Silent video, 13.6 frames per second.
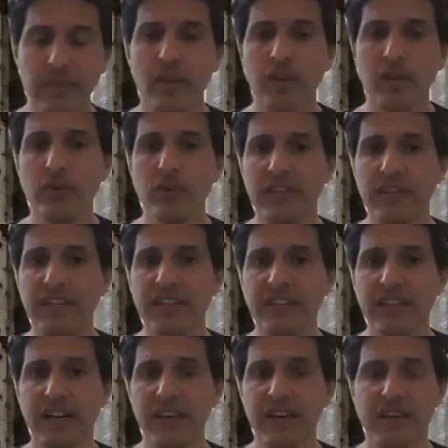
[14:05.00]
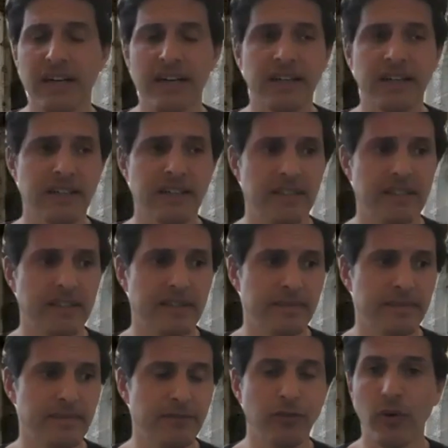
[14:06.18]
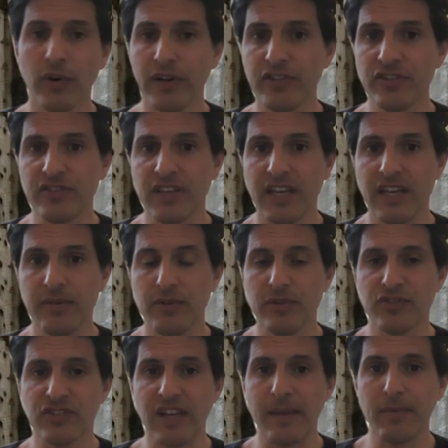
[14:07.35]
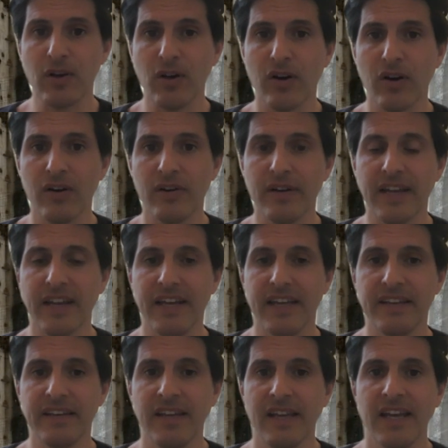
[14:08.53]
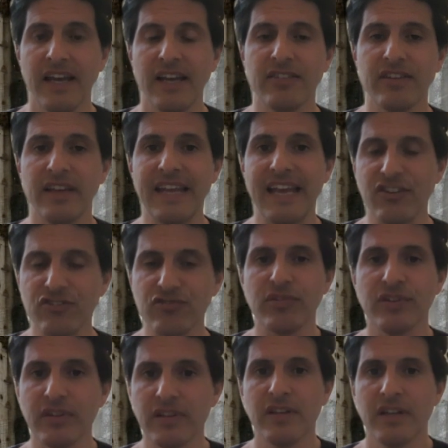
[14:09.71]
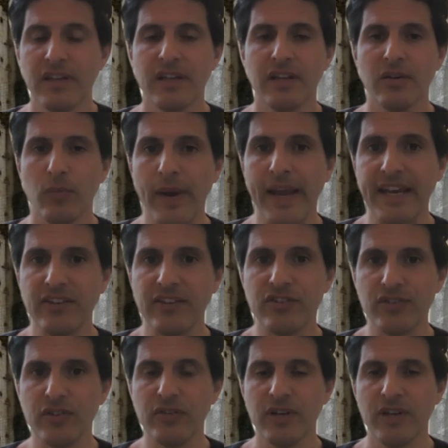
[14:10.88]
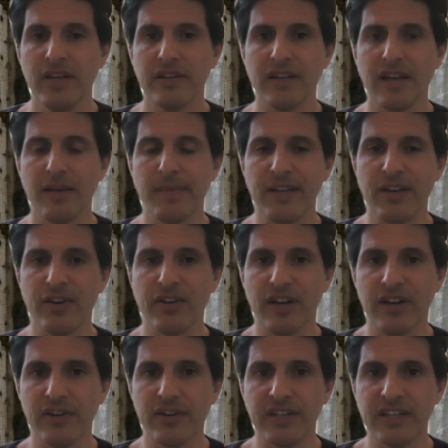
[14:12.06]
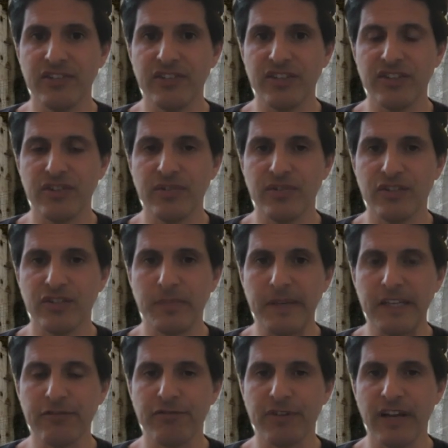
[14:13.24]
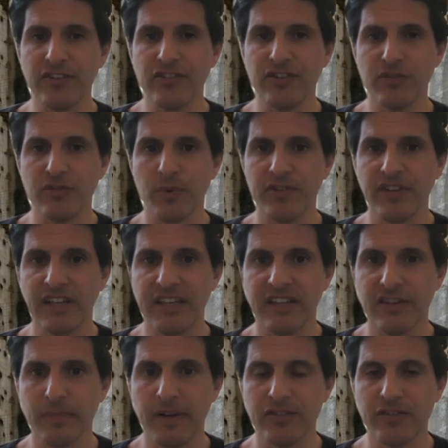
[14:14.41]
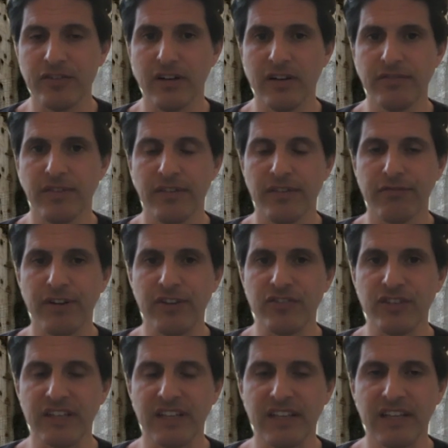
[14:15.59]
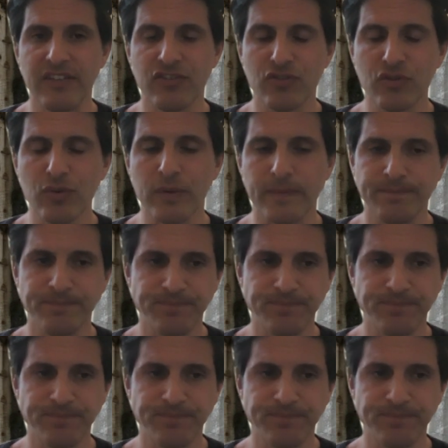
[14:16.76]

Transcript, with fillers: who's in Florence, and do a Skype call, and it's an extra way to have my younger daughter continue to speak French, because she wasn't getting as much of French in school.